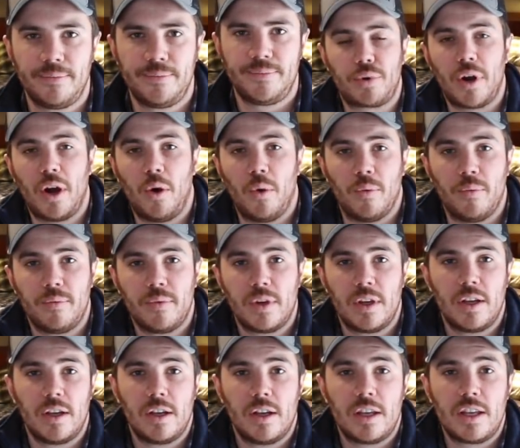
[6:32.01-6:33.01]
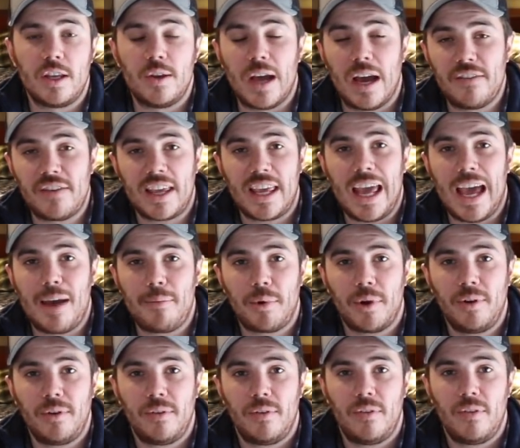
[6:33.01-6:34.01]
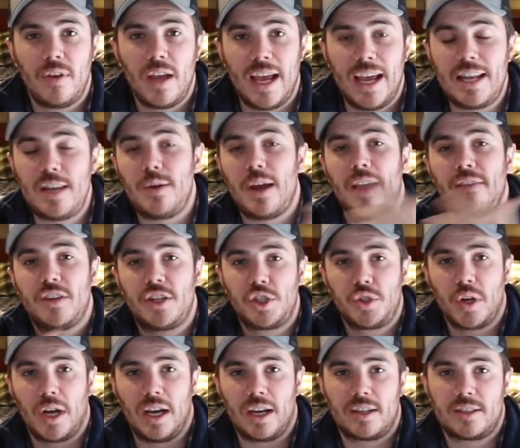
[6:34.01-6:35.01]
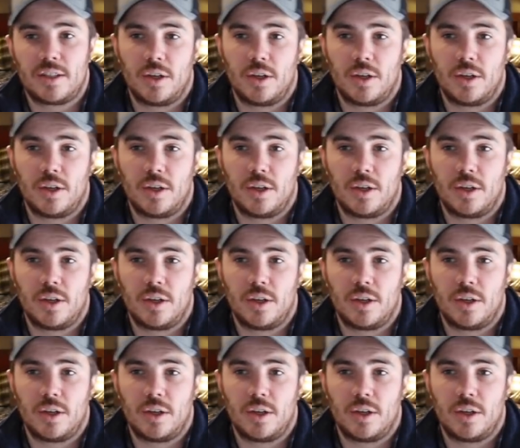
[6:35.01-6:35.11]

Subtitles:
Pro, you have a camper and you have a truck.